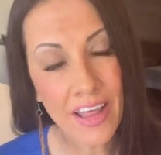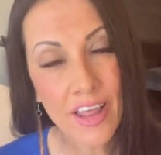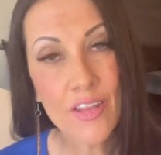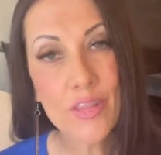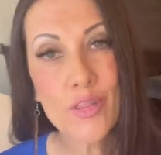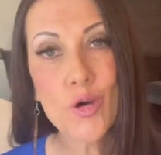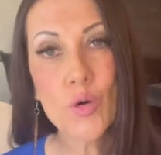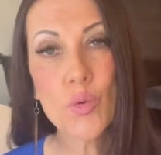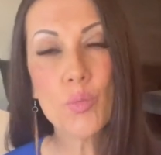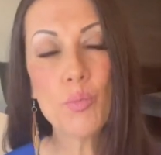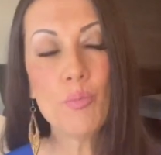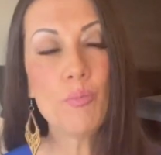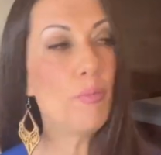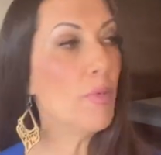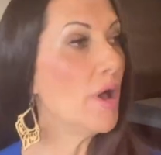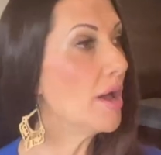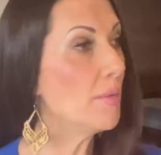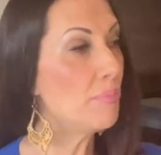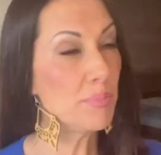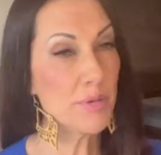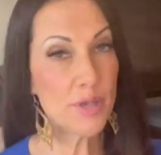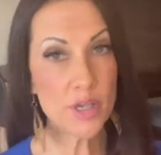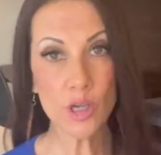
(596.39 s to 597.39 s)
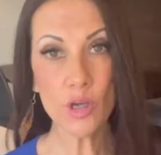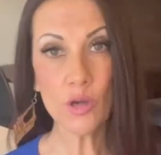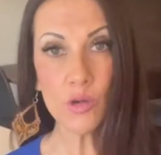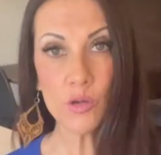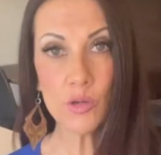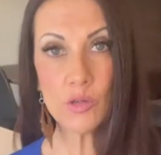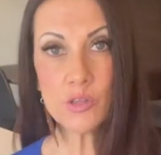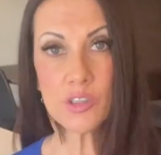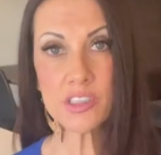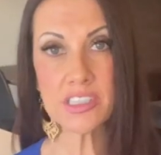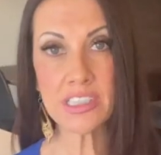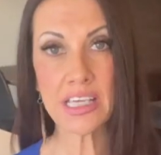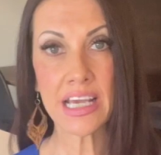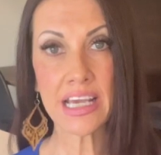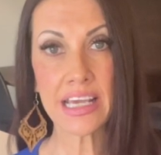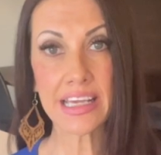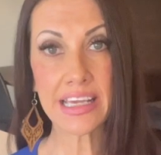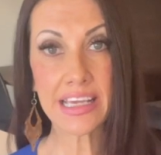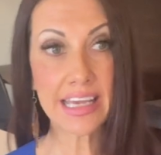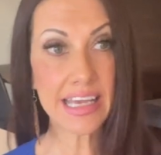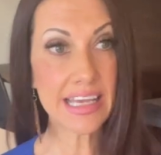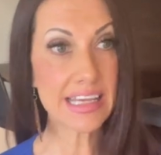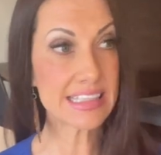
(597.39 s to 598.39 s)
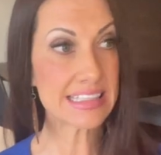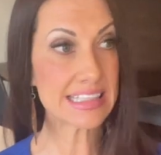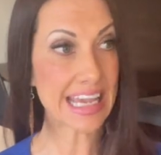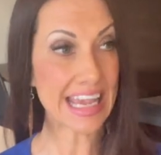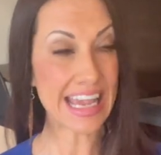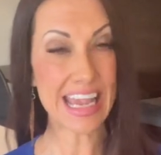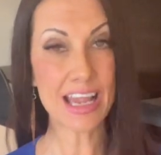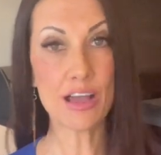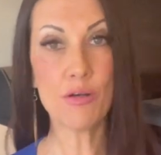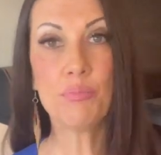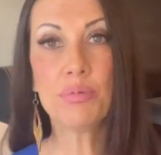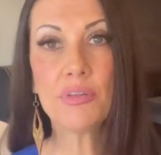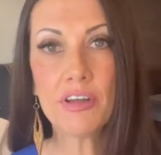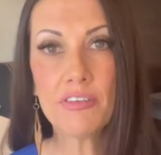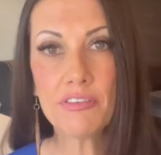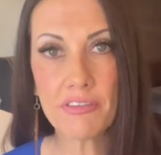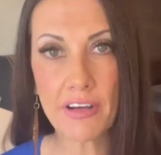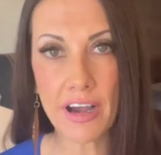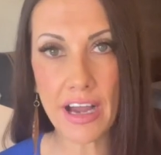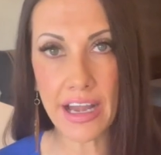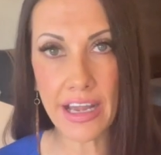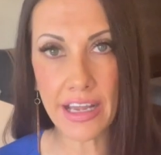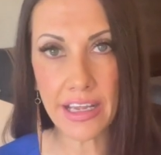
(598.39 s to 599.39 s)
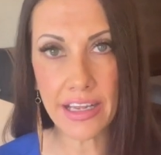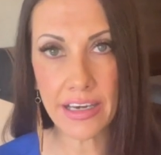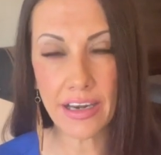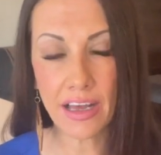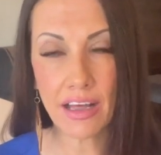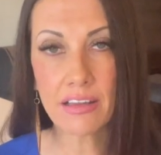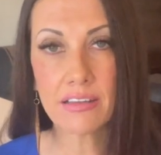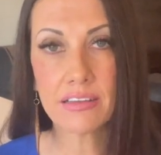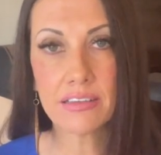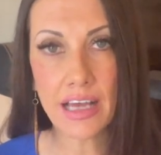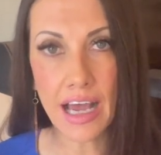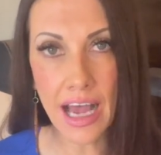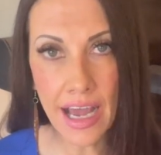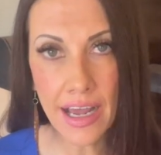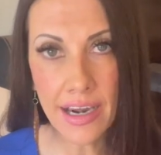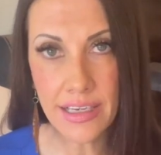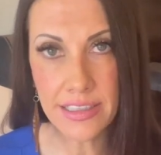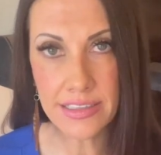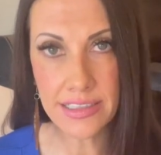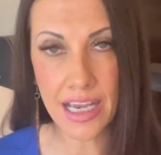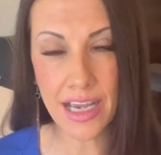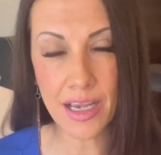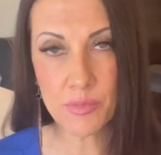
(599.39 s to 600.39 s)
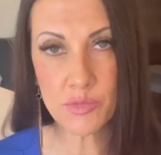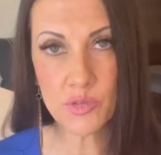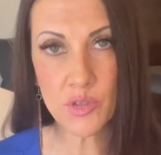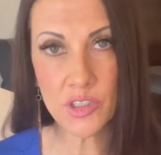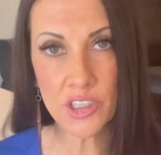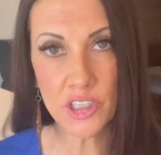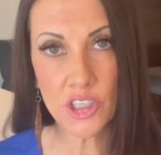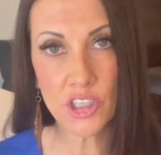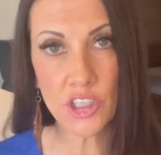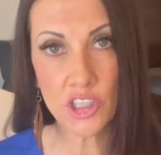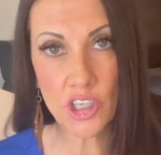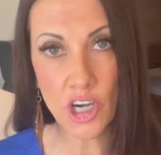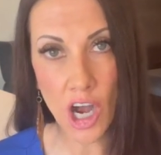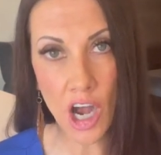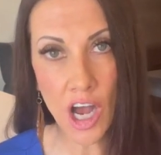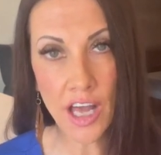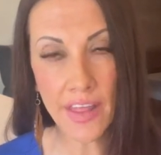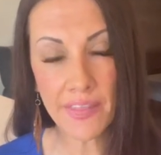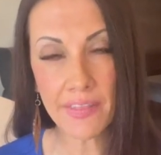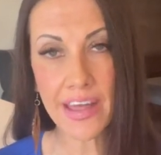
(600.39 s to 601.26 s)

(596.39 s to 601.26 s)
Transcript: The abuse gets amplified a lot of times when you're gone.